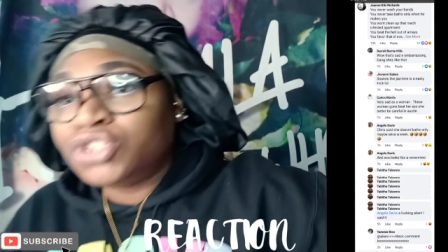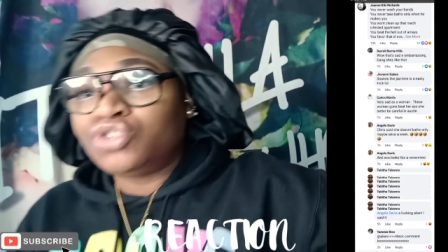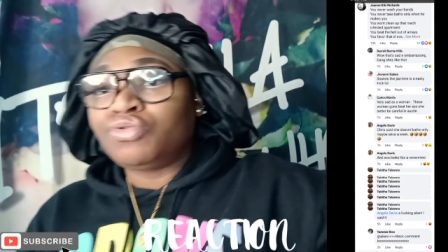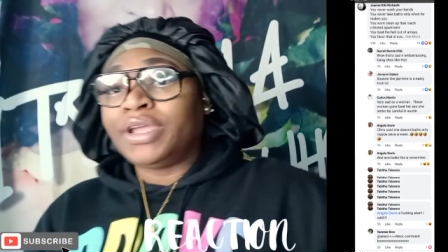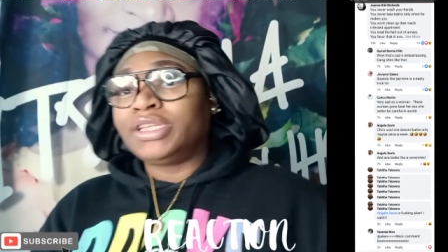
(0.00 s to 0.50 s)

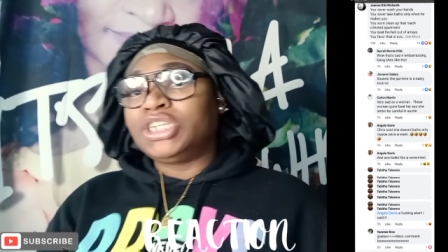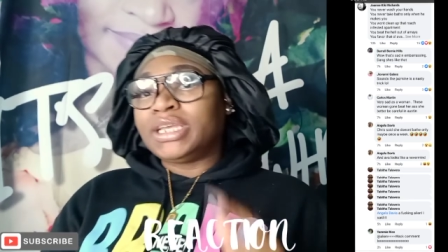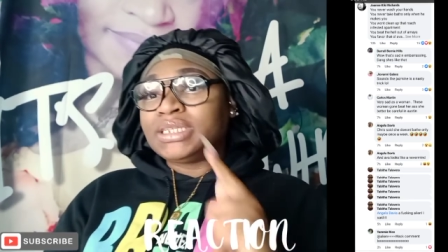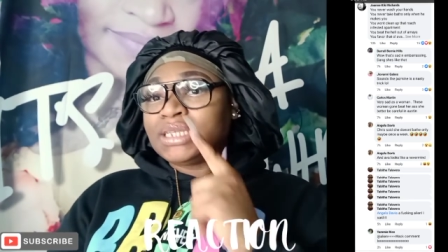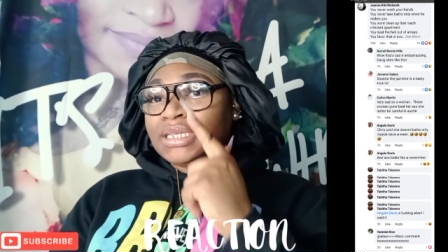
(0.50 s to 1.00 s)
trick
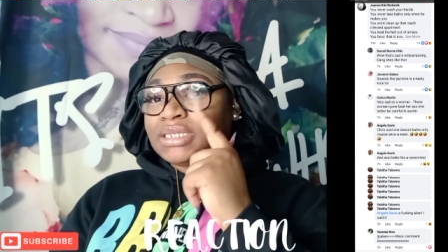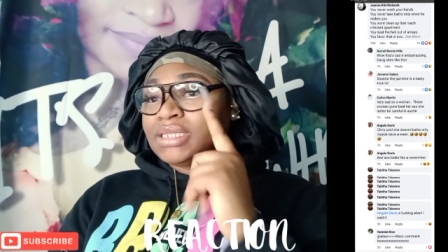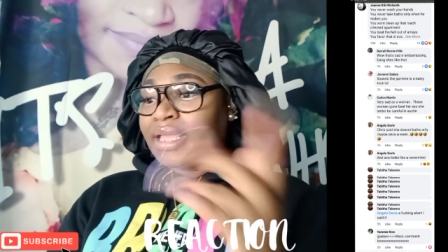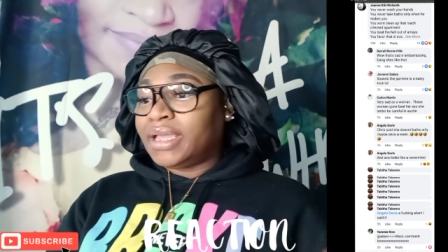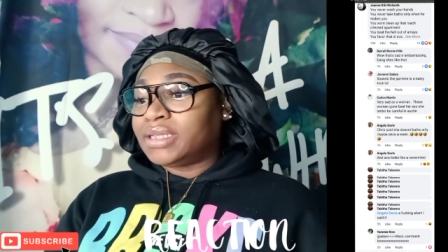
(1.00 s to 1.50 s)
Jasmine is
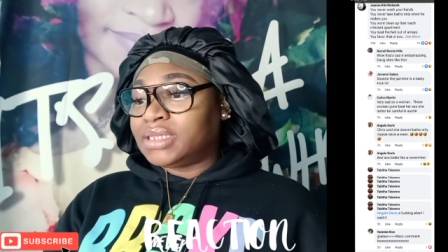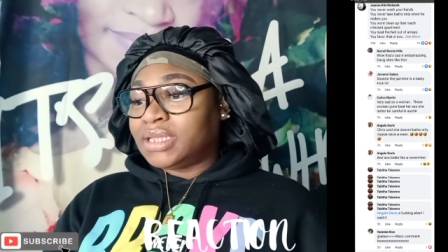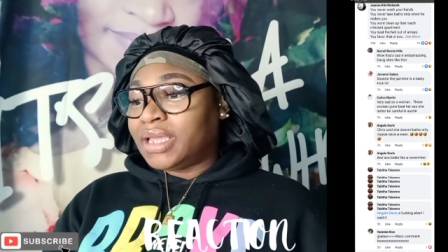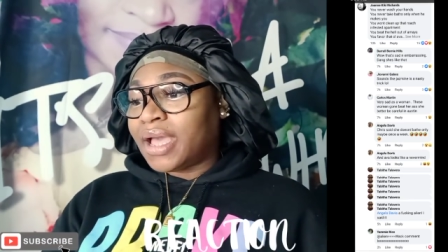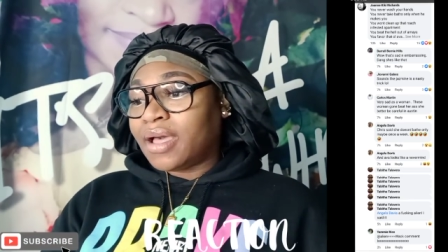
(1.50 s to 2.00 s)
nasty
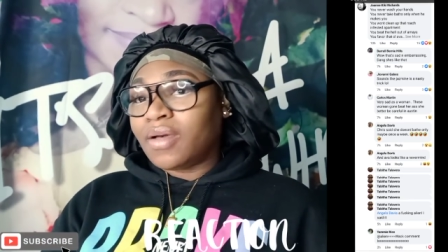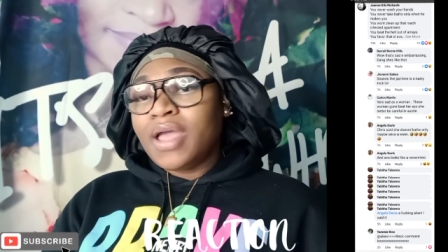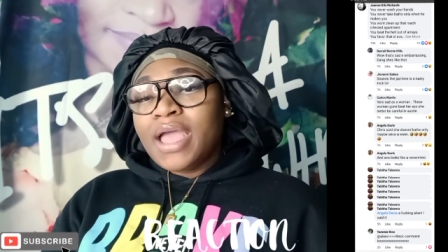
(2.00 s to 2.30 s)
y'all